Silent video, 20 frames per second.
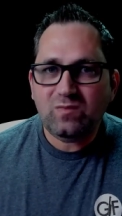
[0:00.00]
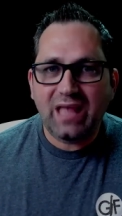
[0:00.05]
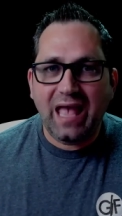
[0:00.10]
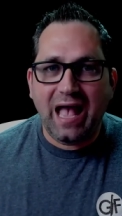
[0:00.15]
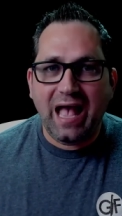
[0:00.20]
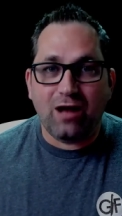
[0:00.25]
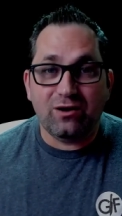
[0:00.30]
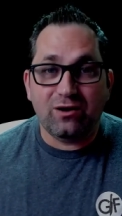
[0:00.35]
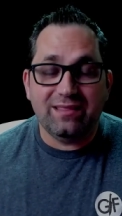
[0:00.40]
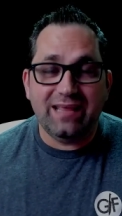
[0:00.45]

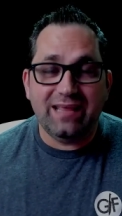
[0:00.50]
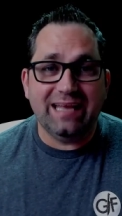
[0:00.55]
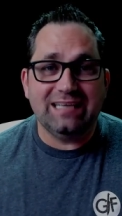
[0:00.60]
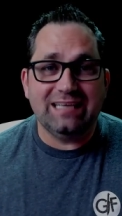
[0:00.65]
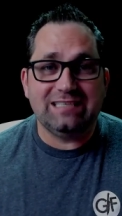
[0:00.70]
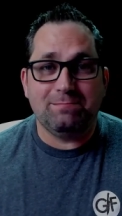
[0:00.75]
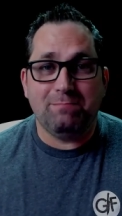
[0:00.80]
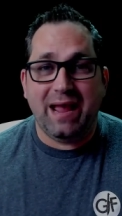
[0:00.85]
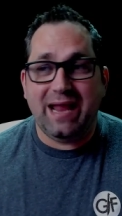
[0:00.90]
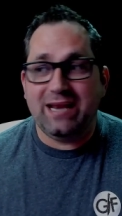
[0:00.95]
how did they
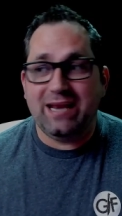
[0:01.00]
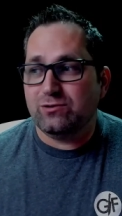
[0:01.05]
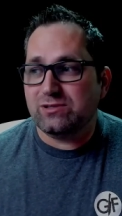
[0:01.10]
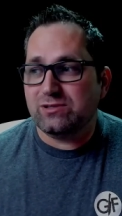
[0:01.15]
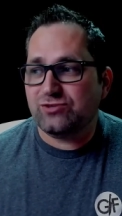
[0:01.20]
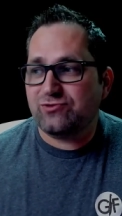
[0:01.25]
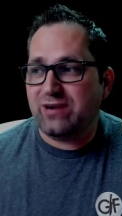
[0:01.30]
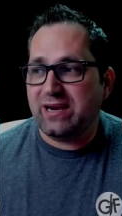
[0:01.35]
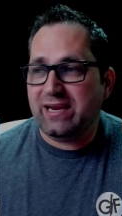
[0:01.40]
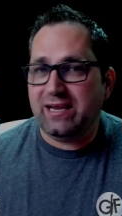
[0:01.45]
get to manual
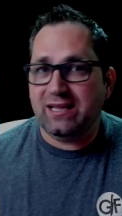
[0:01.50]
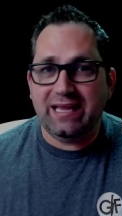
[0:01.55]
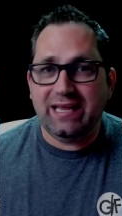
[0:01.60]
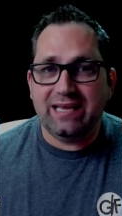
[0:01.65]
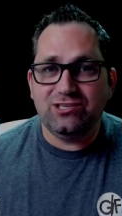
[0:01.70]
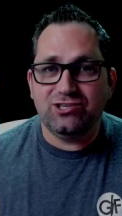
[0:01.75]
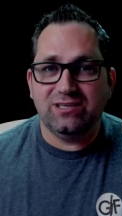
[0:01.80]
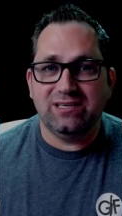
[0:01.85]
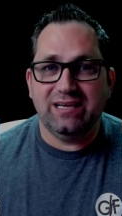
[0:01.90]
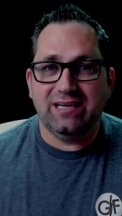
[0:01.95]

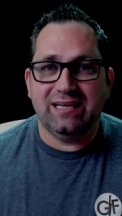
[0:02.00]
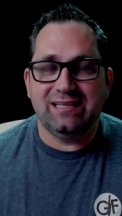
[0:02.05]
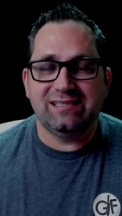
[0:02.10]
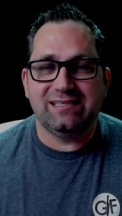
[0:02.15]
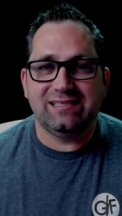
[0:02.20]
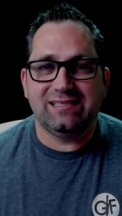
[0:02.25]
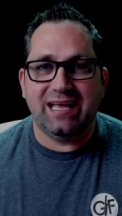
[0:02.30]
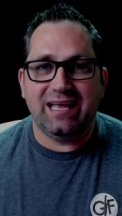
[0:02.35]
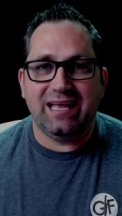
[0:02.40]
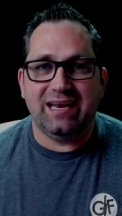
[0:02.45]
strangulation
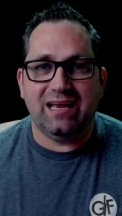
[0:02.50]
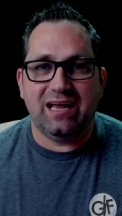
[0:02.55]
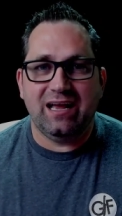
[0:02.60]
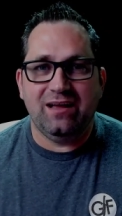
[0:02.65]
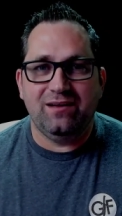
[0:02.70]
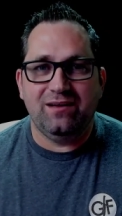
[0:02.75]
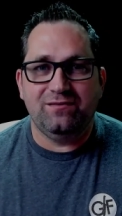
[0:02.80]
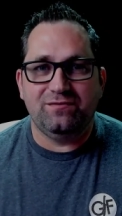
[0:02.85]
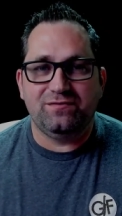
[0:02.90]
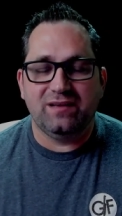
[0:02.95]
instead
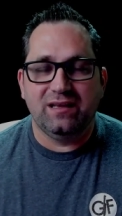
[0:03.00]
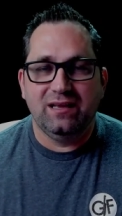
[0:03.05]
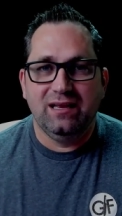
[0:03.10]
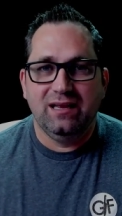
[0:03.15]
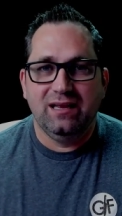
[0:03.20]
of